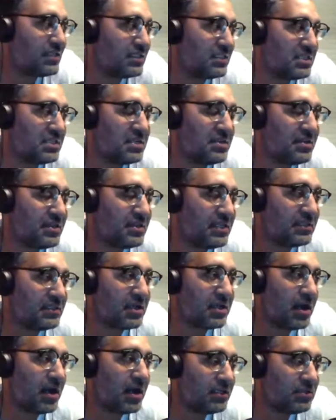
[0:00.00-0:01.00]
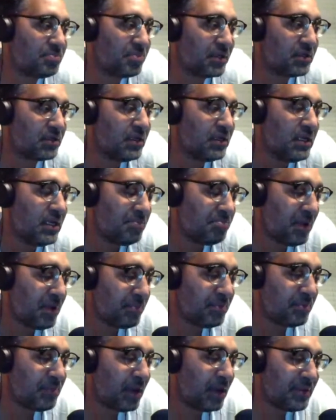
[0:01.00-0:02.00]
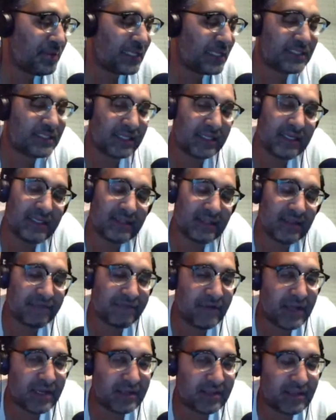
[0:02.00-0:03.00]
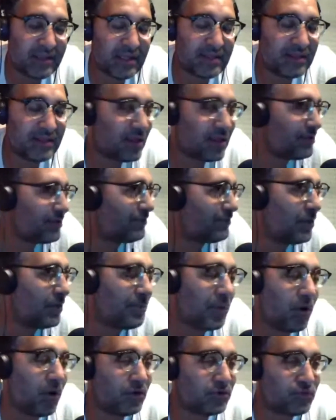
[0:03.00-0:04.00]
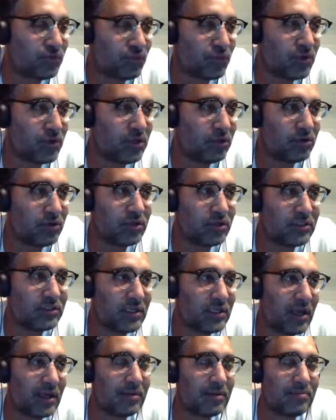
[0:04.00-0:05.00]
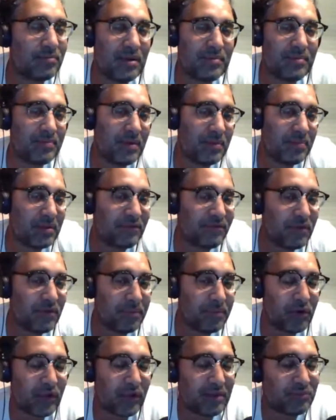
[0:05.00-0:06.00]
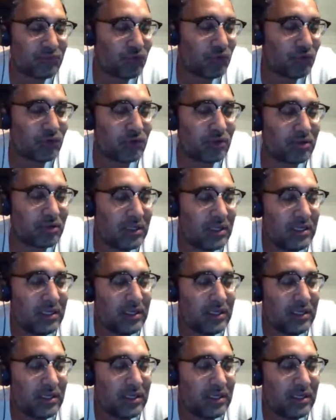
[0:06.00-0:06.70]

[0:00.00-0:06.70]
not really vested in these guys, but maybe that's a hint that football is real good tonight. Maybe the football game's real good